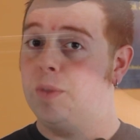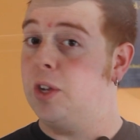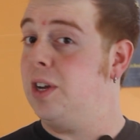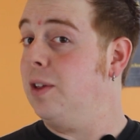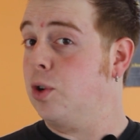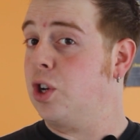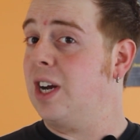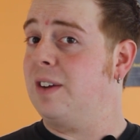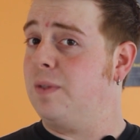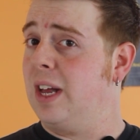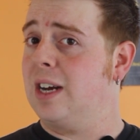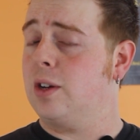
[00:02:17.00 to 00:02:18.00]
You can either shine a
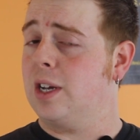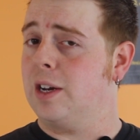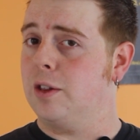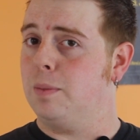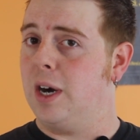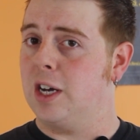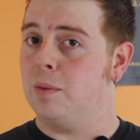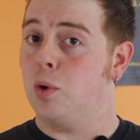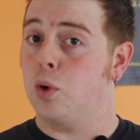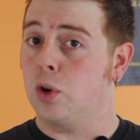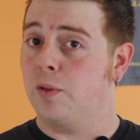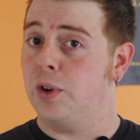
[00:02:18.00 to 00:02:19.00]
flashlight into the bottom,
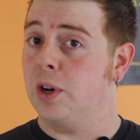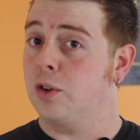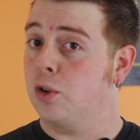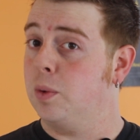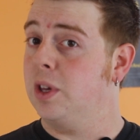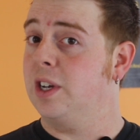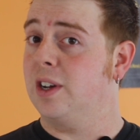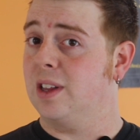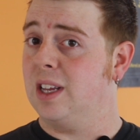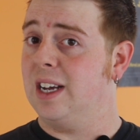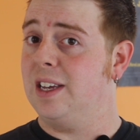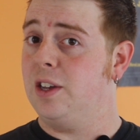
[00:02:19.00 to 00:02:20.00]
or if you're under really good
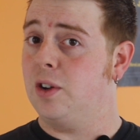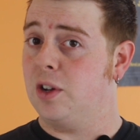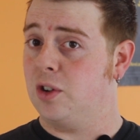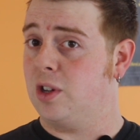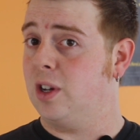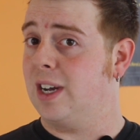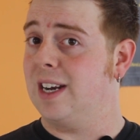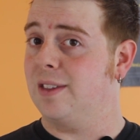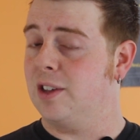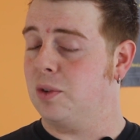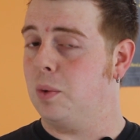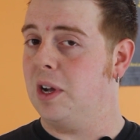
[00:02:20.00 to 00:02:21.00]
light, you can just look at it
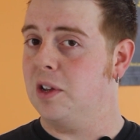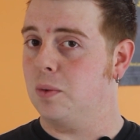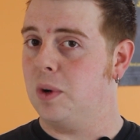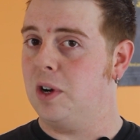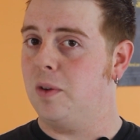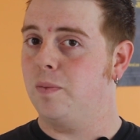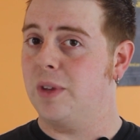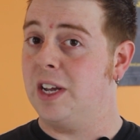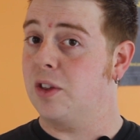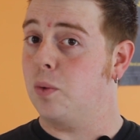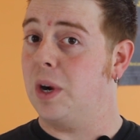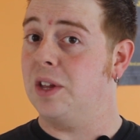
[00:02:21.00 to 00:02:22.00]
this way as well.
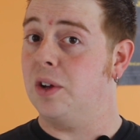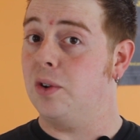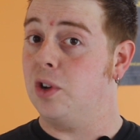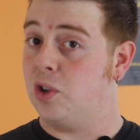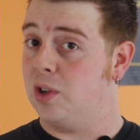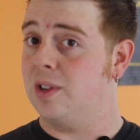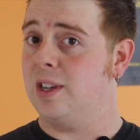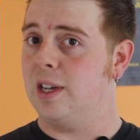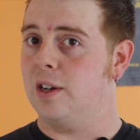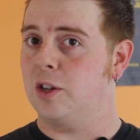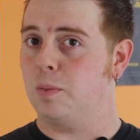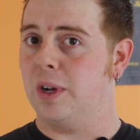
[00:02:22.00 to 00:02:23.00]
Either way though, you should see
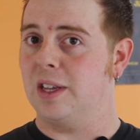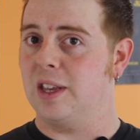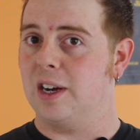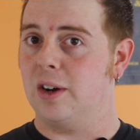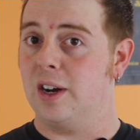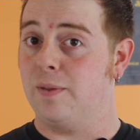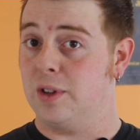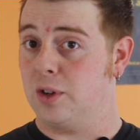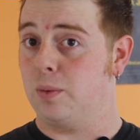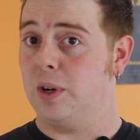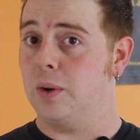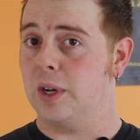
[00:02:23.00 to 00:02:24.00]
it displayed there if it's a real